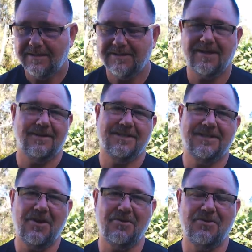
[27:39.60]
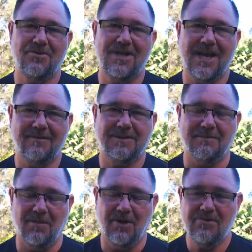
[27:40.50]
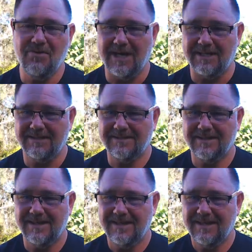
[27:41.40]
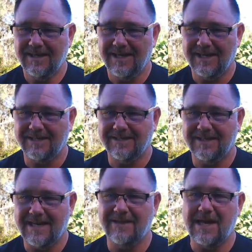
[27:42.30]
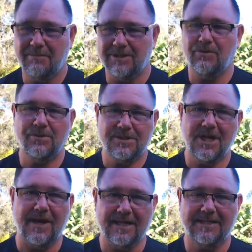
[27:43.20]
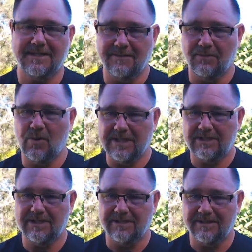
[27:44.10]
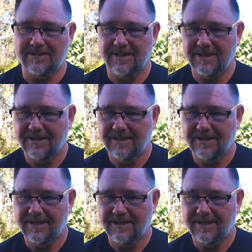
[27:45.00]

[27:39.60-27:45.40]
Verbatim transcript: So it's so good to have some moderators and able to also answer some questions.